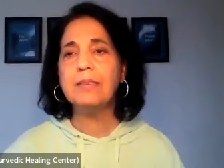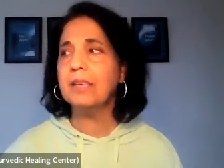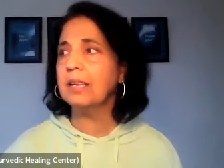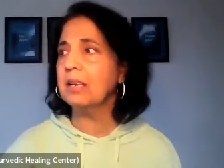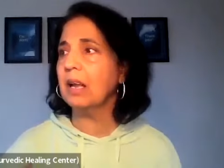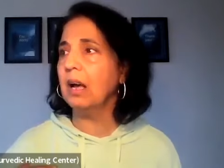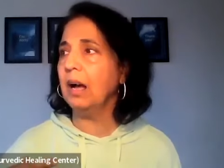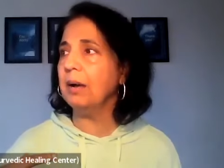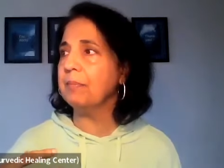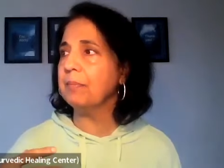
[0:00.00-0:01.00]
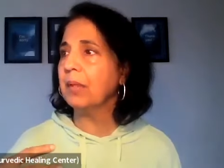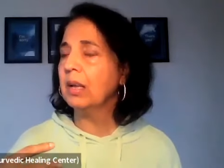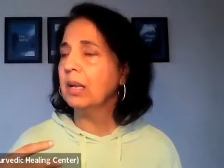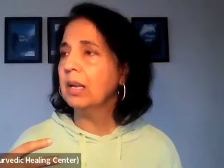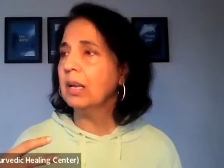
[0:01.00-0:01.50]
does it um,
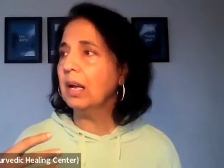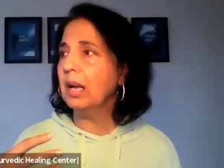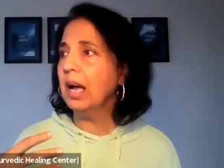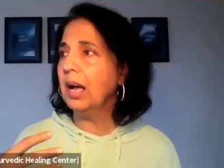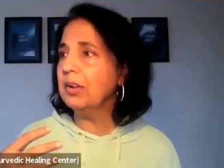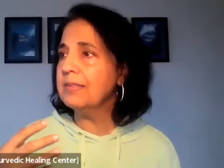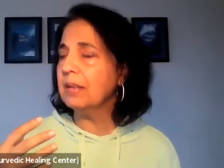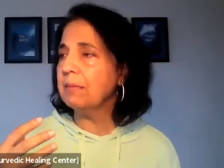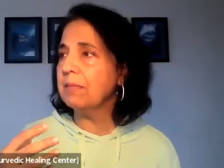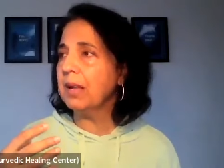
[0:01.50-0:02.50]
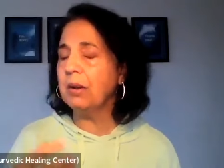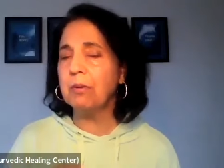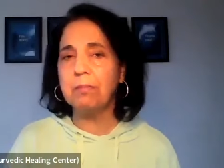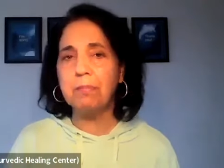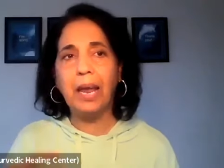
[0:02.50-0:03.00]
how does it
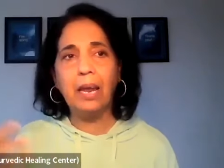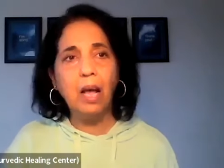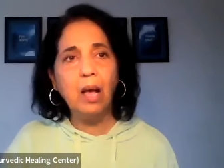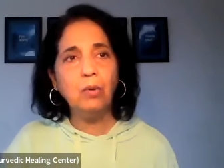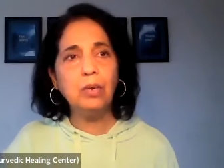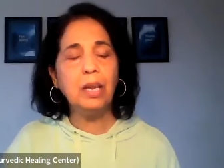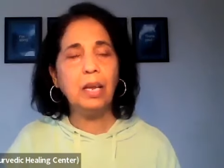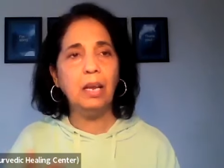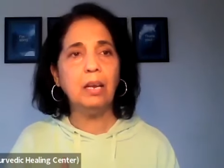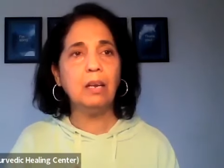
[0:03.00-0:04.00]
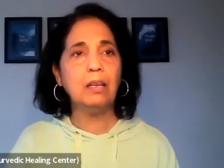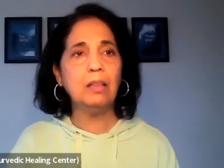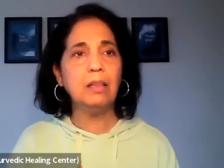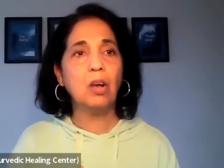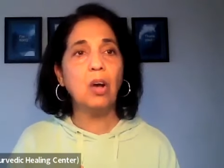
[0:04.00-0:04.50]
kind of pan out
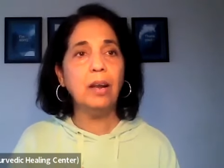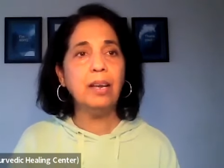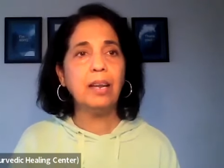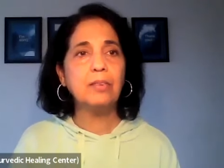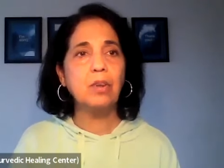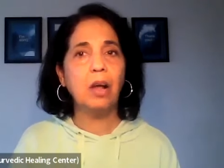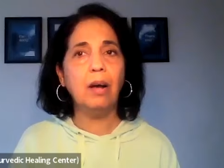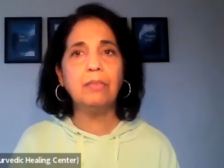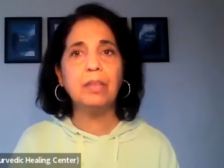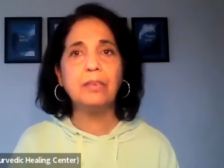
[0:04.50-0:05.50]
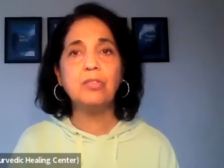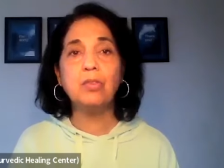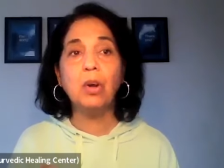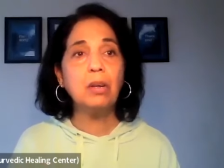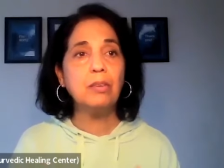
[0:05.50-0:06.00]
in the context of the
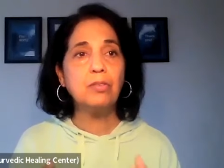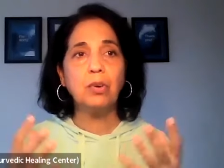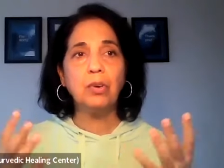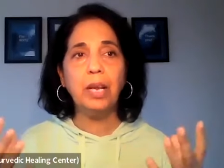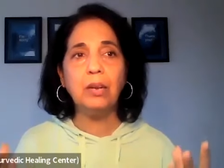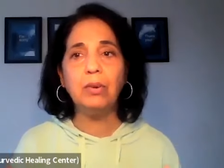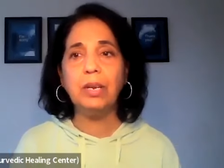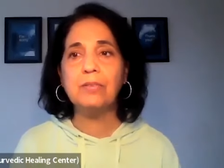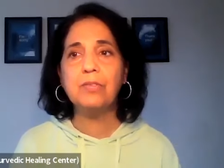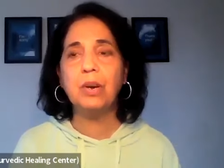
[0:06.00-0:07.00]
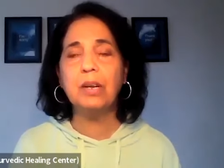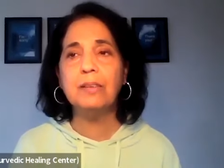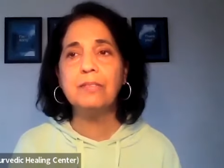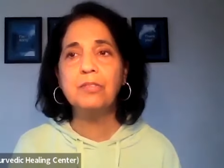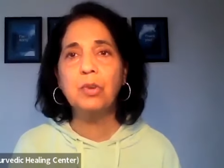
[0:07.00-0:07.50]
struggles, your day to day
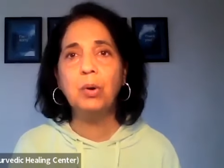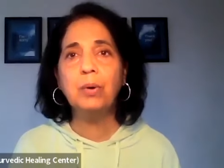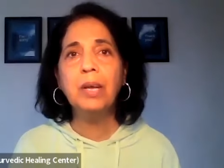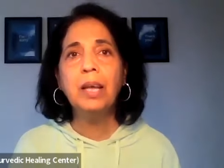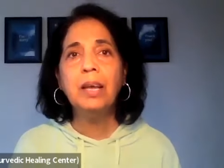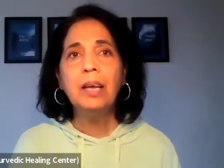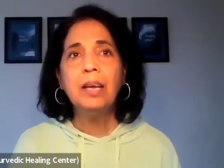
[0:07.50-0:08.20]
struggles? So